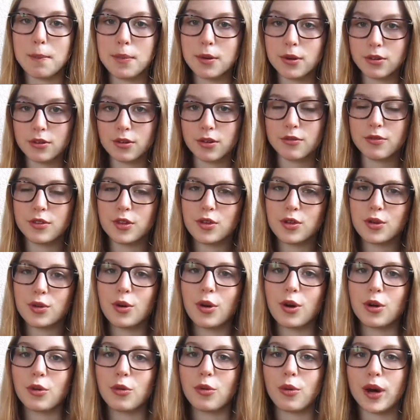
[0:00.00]
book review
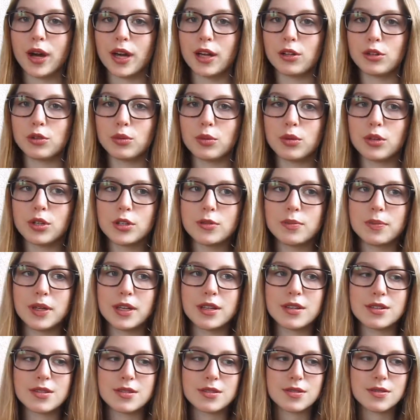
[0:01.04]
on Wildwood
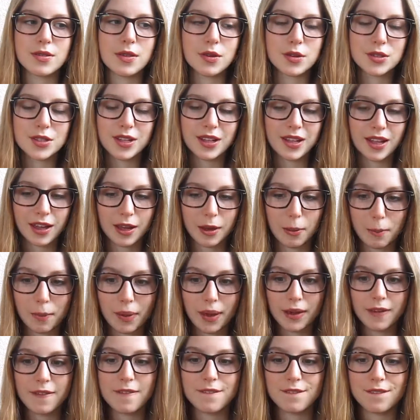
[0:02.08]
because those are like
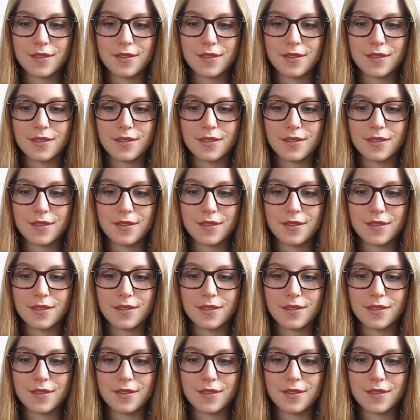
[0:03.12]
my